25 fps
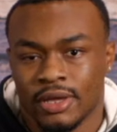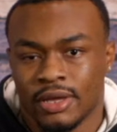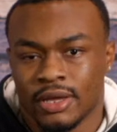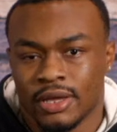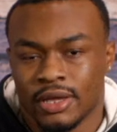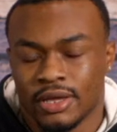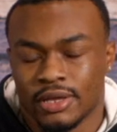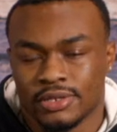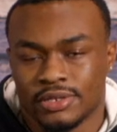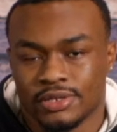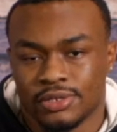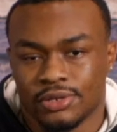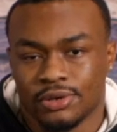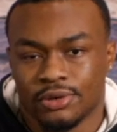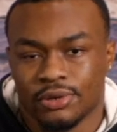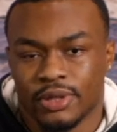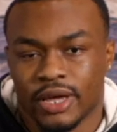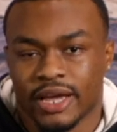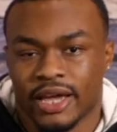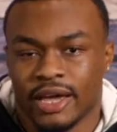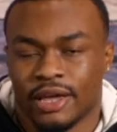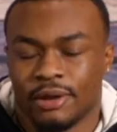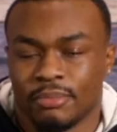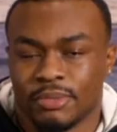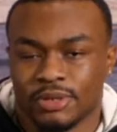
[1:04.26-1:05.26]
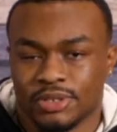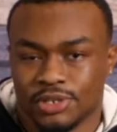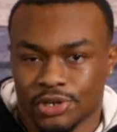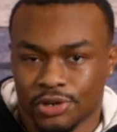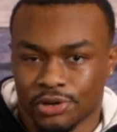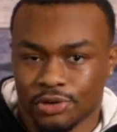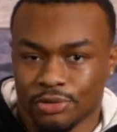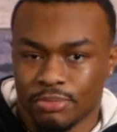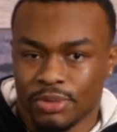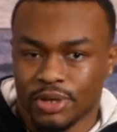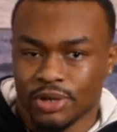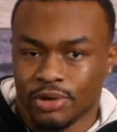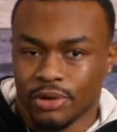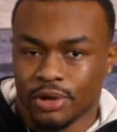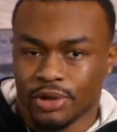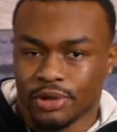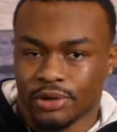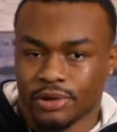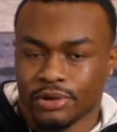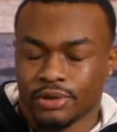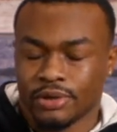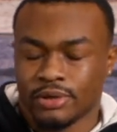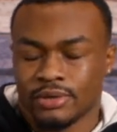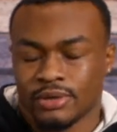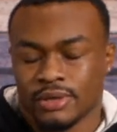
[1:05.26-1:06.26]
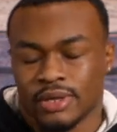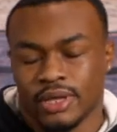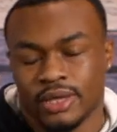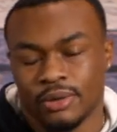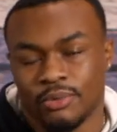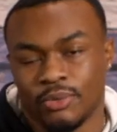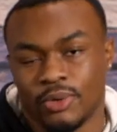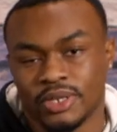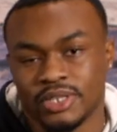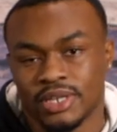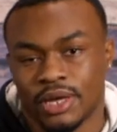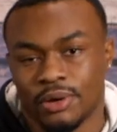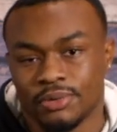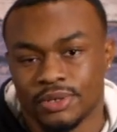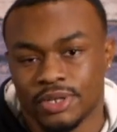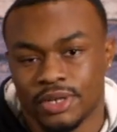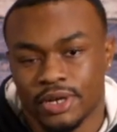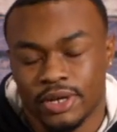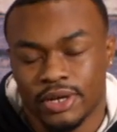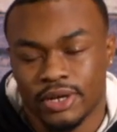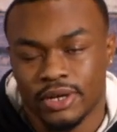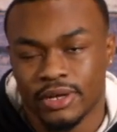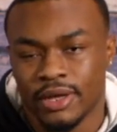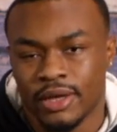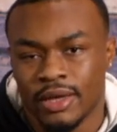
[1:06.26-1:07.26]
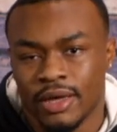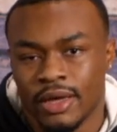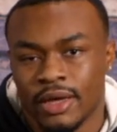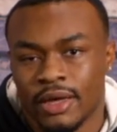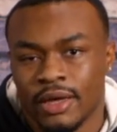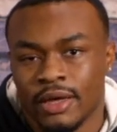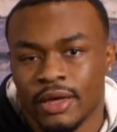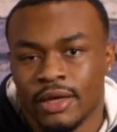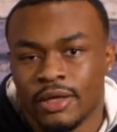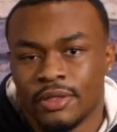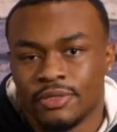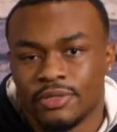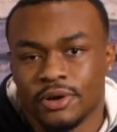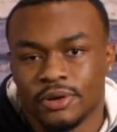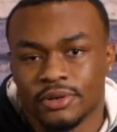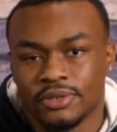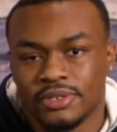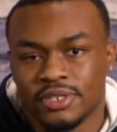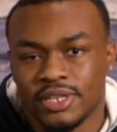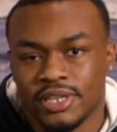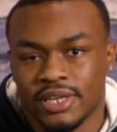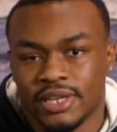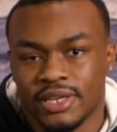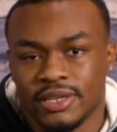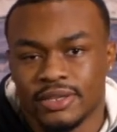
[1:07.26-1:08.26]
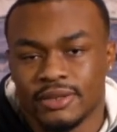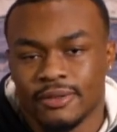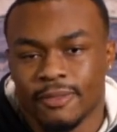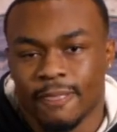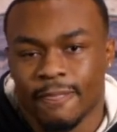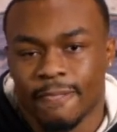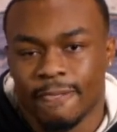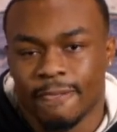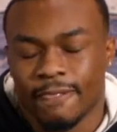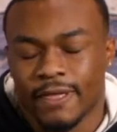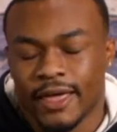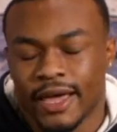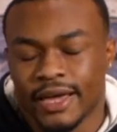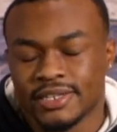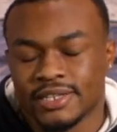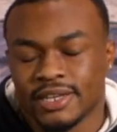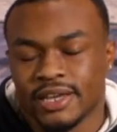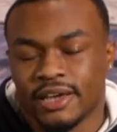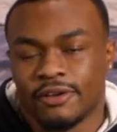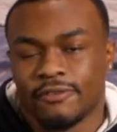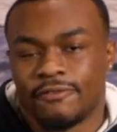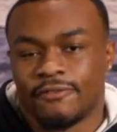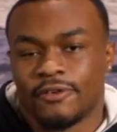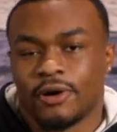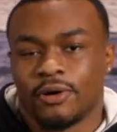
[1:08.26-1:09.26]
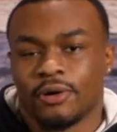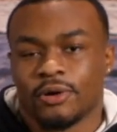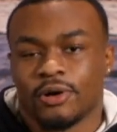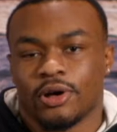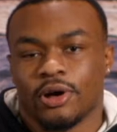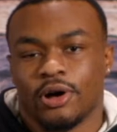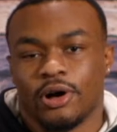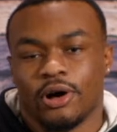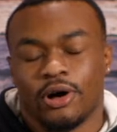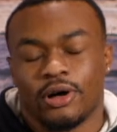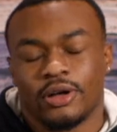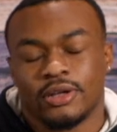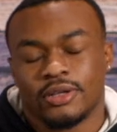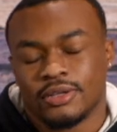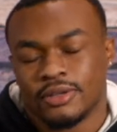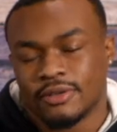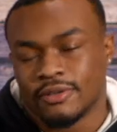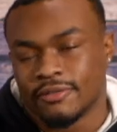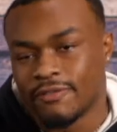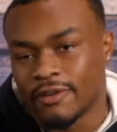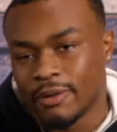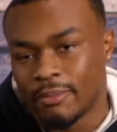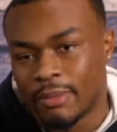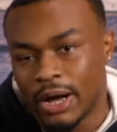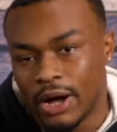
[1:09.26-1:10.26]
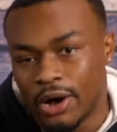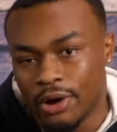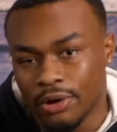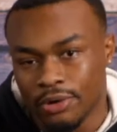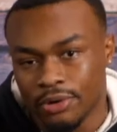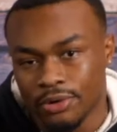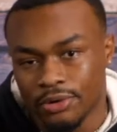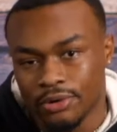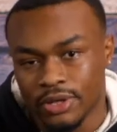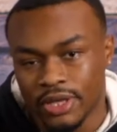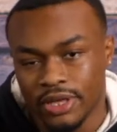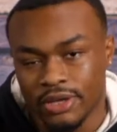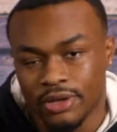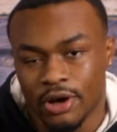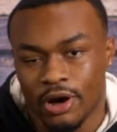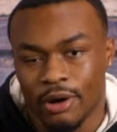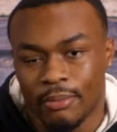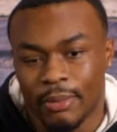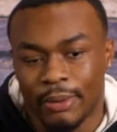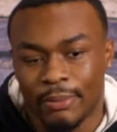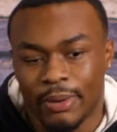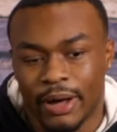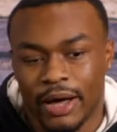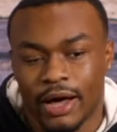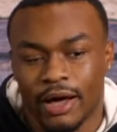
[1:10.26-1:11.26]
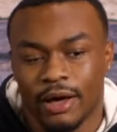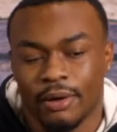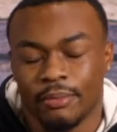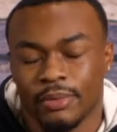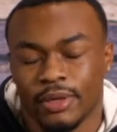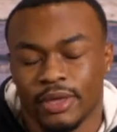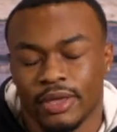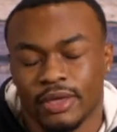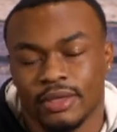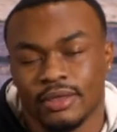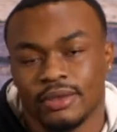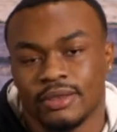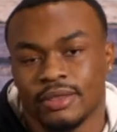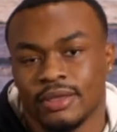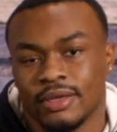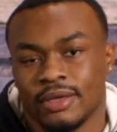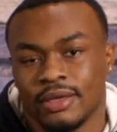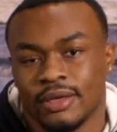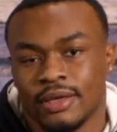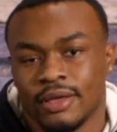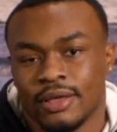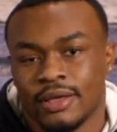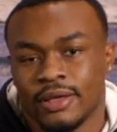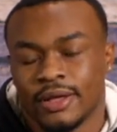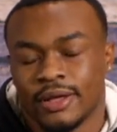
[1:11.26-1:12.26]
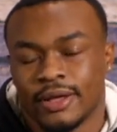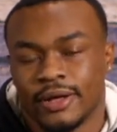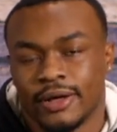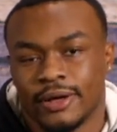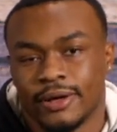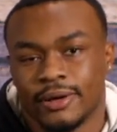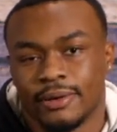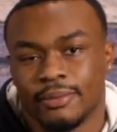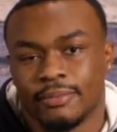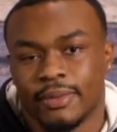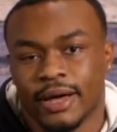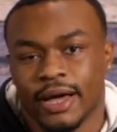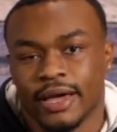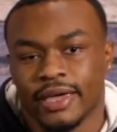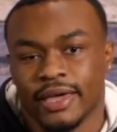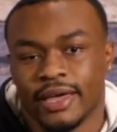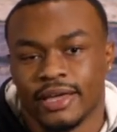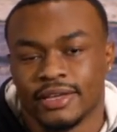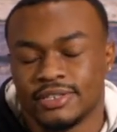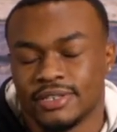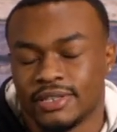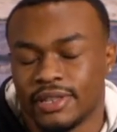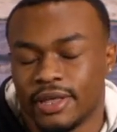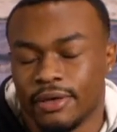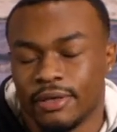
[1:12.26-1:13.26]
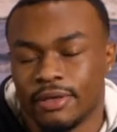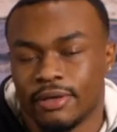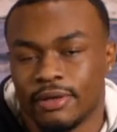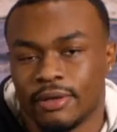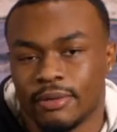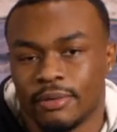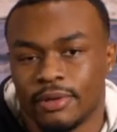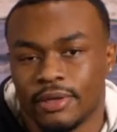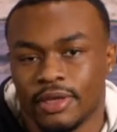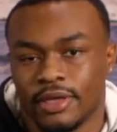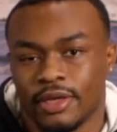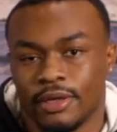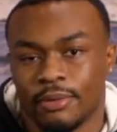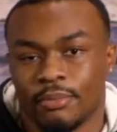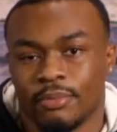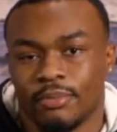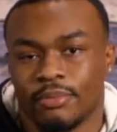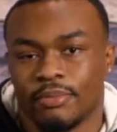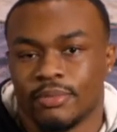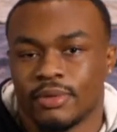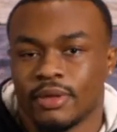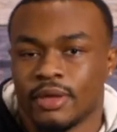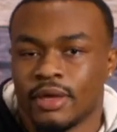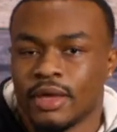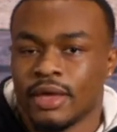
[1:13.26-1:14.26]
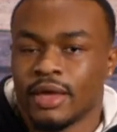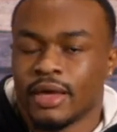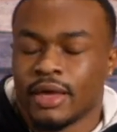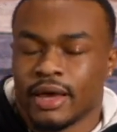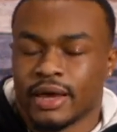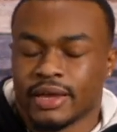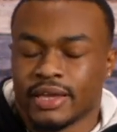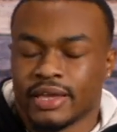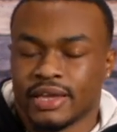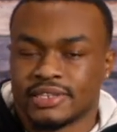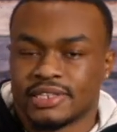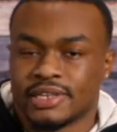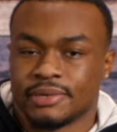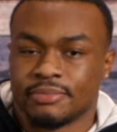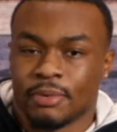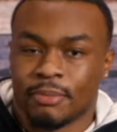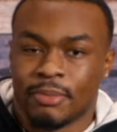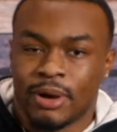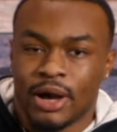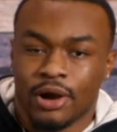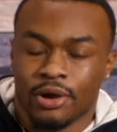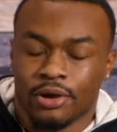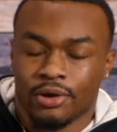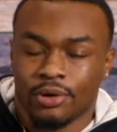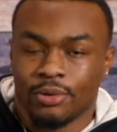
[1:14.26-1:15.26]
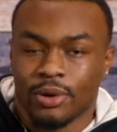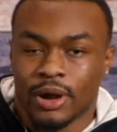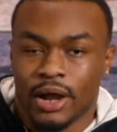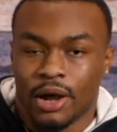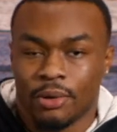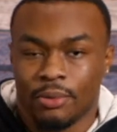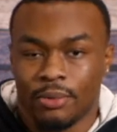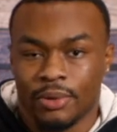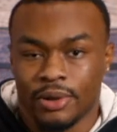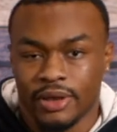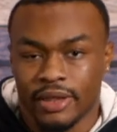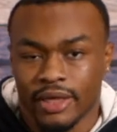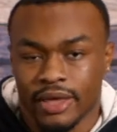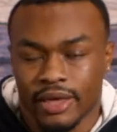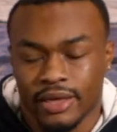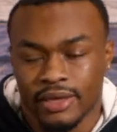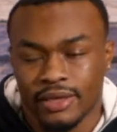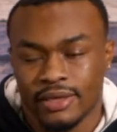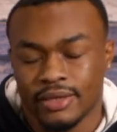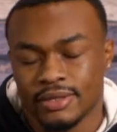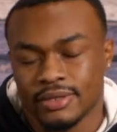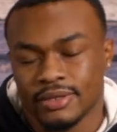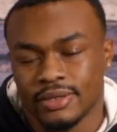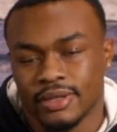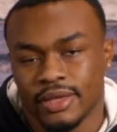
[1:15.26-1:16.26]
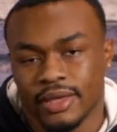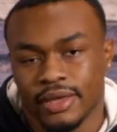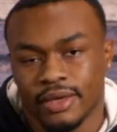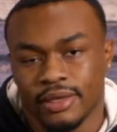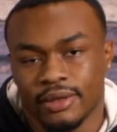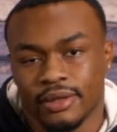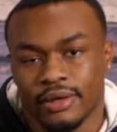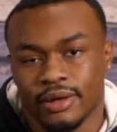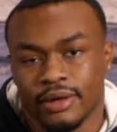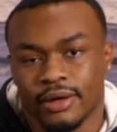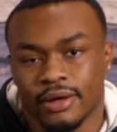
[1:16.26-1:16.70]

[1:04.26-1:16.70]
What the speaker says: And so that kind of matured me quicker. And once I was 13, I actually got a phone call from my uncle. He called my mom, and I guess him and my uncle were out one day, and